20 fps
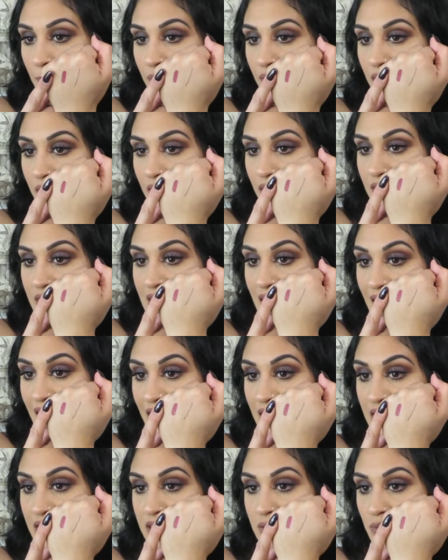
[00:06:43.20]
But
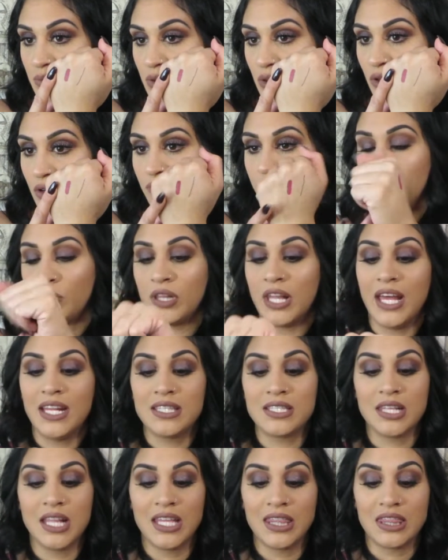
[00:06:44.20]
that is beautiful.
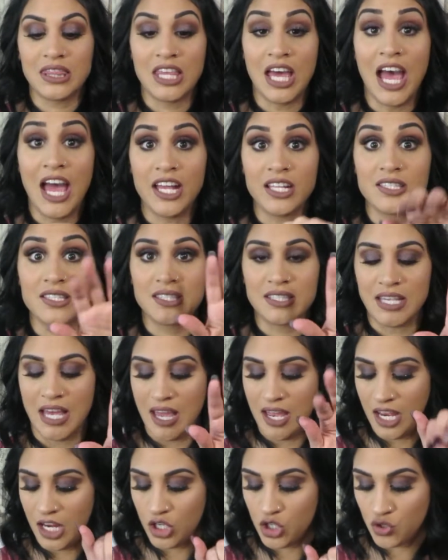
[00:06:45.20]
Let's let that
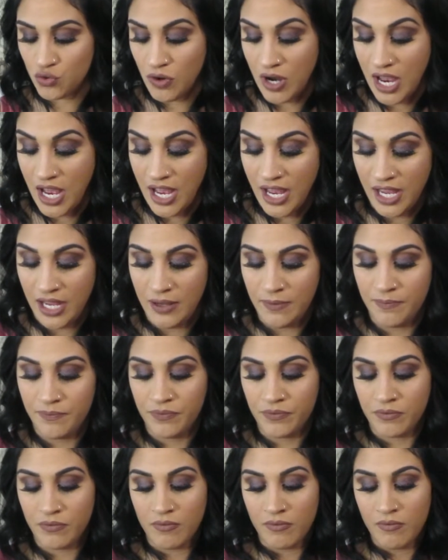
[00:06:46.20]
set and dry.
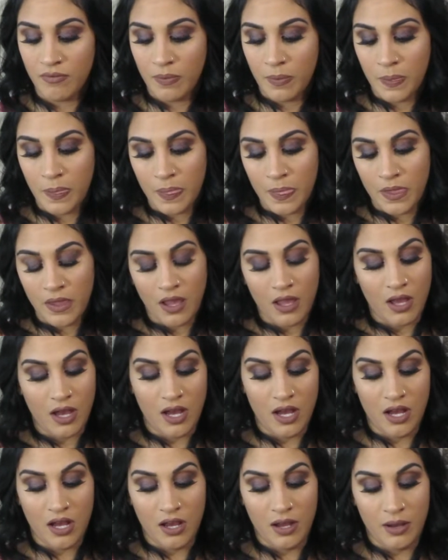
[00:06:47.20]

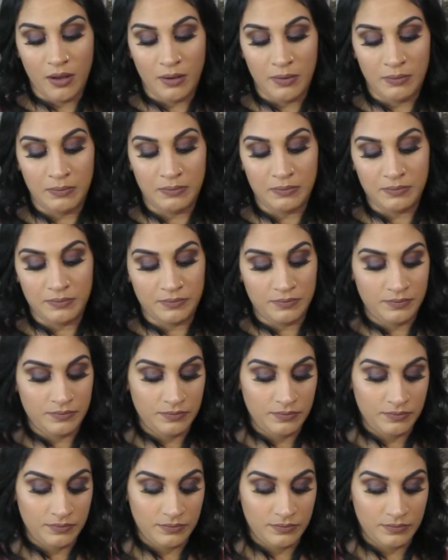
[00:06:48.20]
I
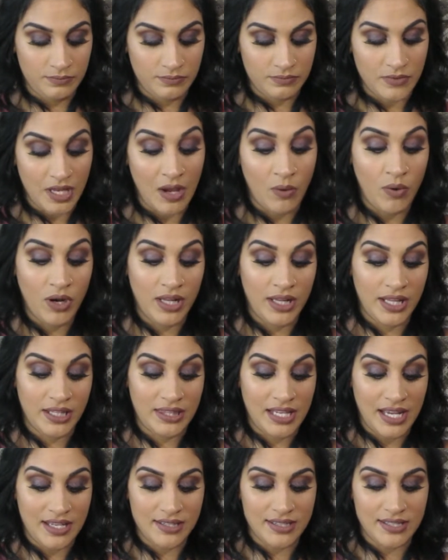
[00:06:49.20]
want to
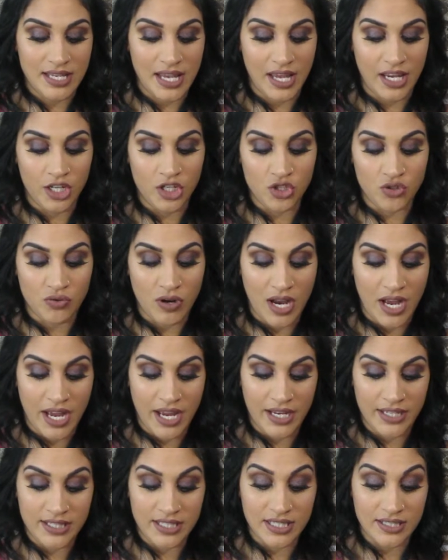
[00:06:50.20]
let that set and
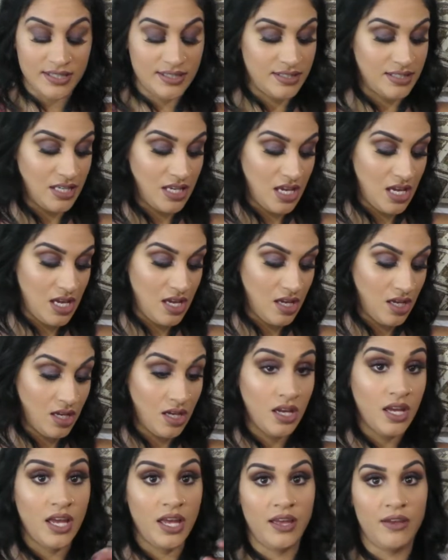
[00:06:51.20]
dry to
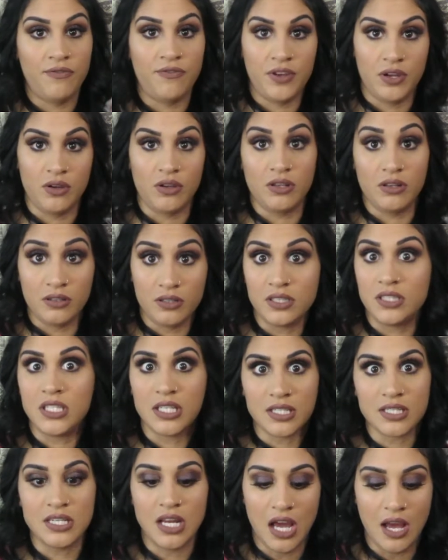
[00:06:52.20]
see if it
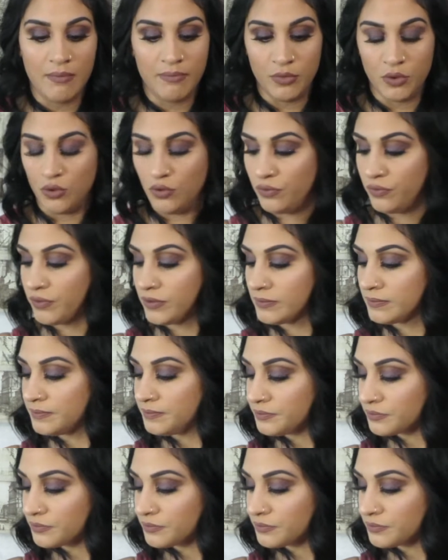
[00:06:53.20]
does not move.